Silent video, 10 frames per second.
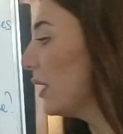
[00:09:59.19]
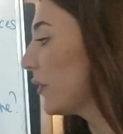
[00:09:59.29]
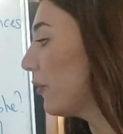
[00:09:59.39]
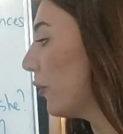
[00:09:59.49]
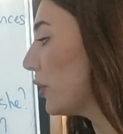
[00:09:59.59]

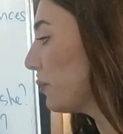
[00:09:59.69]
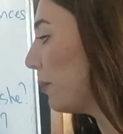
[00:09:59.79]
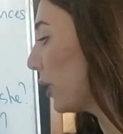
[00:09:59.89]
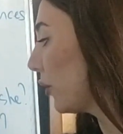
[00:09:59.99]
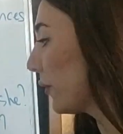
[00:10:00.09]
The first
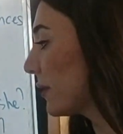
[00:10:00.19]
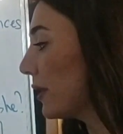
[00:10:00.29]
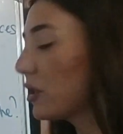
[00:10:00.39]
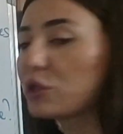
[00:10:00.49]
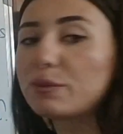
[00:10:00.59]
part of the
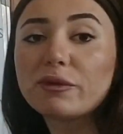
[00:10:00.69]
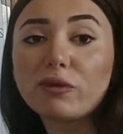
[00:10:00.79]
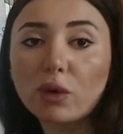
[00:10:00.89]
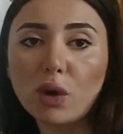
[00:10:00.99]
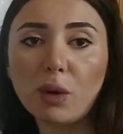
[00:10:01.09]
sentence
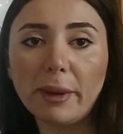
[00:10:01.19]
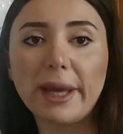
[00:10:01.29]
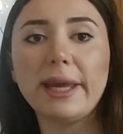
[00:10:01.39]
before comma